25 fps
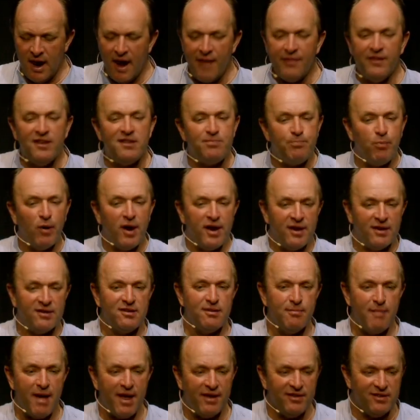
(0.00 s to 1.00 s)
And this
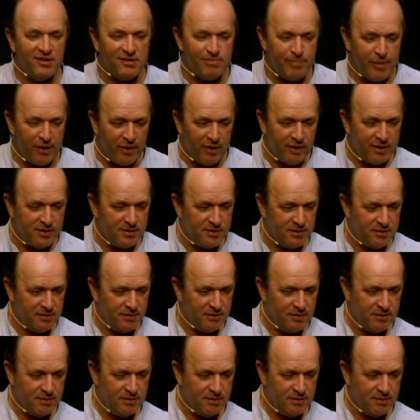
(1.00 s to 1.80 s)
breaks a man's spirit.